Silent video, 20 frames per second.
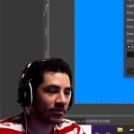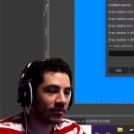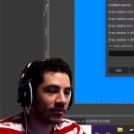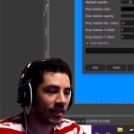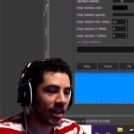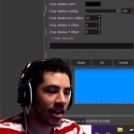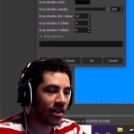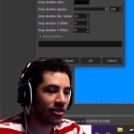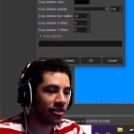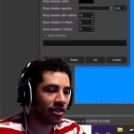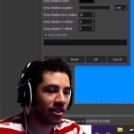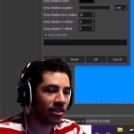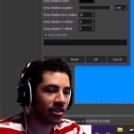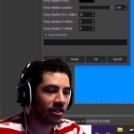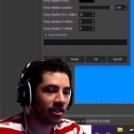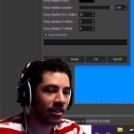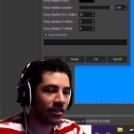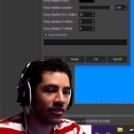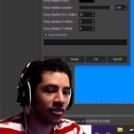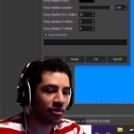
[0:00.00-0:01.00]
I usually just
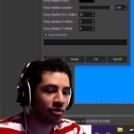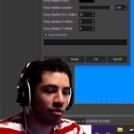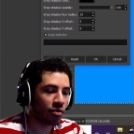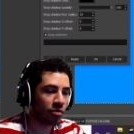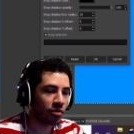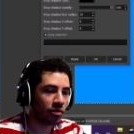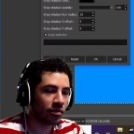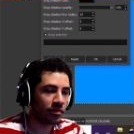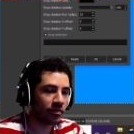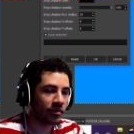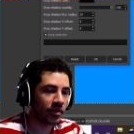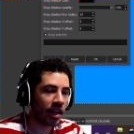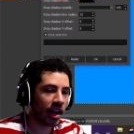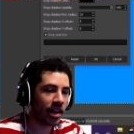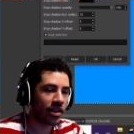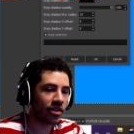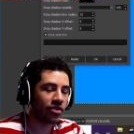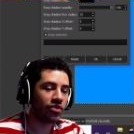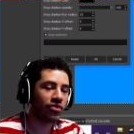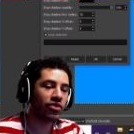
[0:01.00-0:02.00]
leave this normal. I
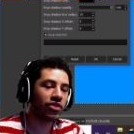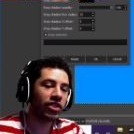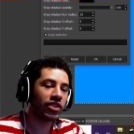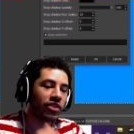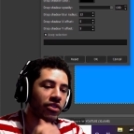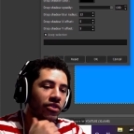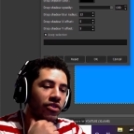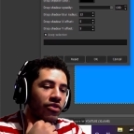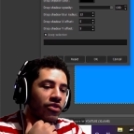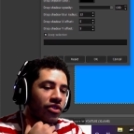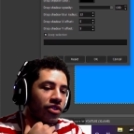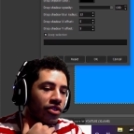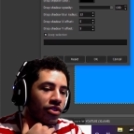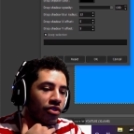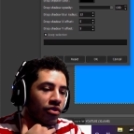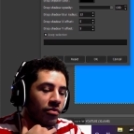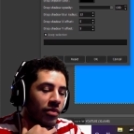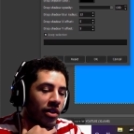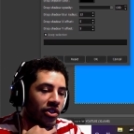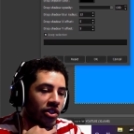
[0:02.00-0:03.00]
usually don't use this too
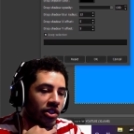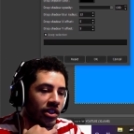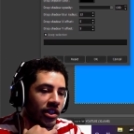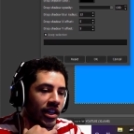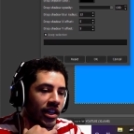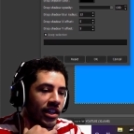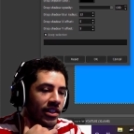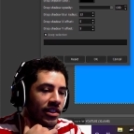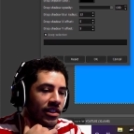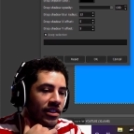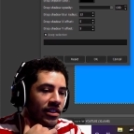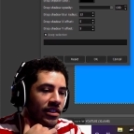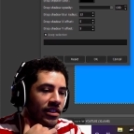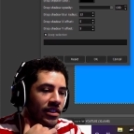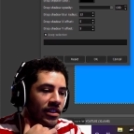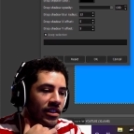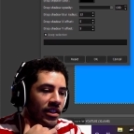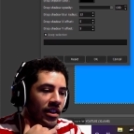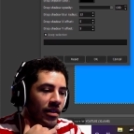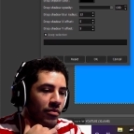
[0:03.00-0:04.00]
much unless
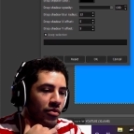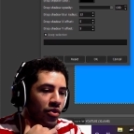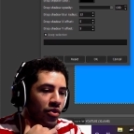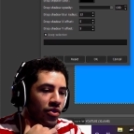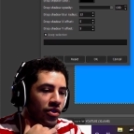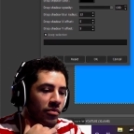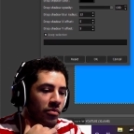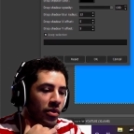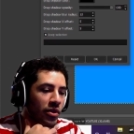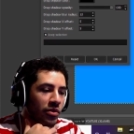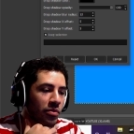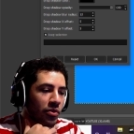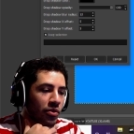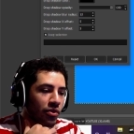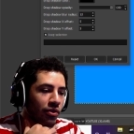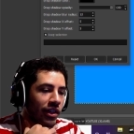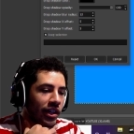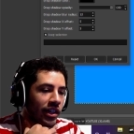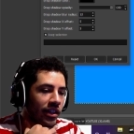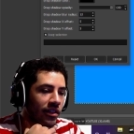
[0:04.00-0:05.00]
I'm using multiple
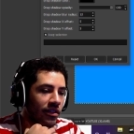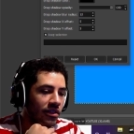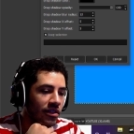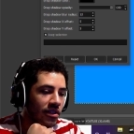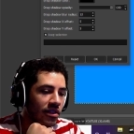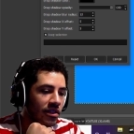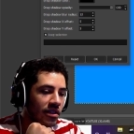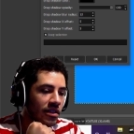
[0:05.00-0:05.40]
gradients.